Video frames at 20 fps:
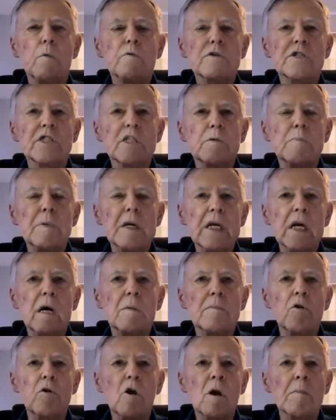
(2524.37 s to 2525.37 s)
what was to
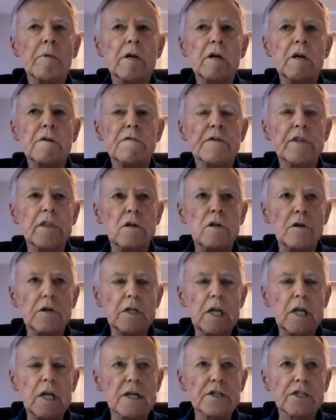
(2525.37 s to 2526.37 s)
become normative in
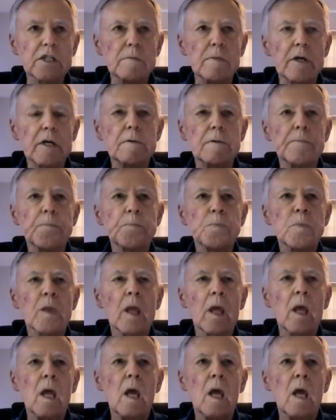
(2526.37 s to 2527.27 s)
the New Testament.